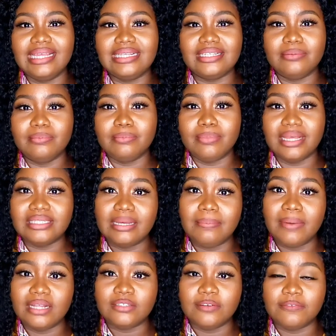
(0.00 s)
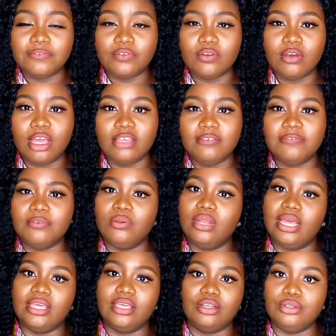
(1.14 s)
better part of you and you feel like you're
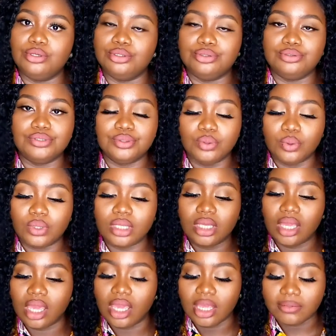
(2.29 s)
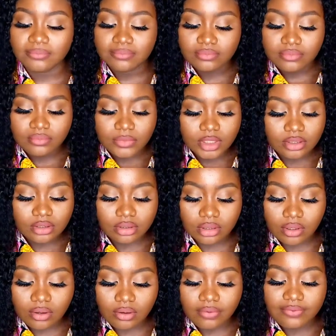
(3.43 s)
not doing okay so
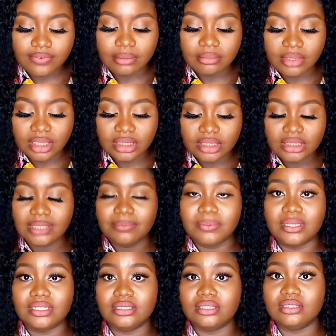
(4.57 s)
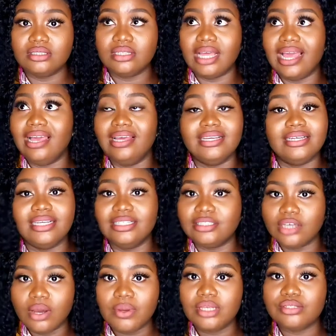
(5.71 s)
for me tip is it's always
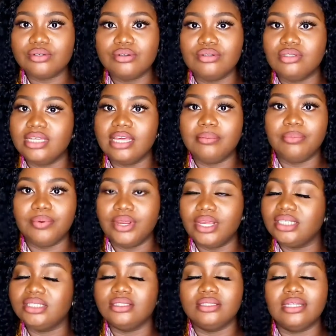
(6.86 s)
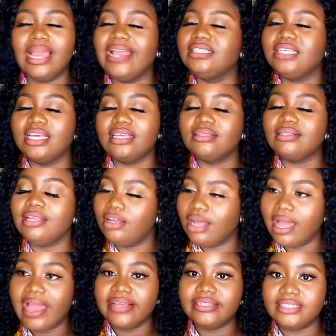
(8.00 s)
good to take breaks i take i
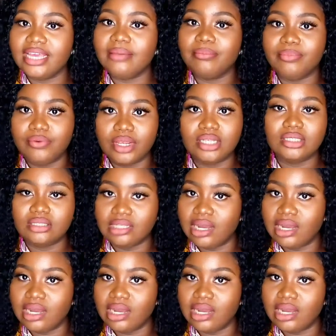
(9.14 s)
take breaks now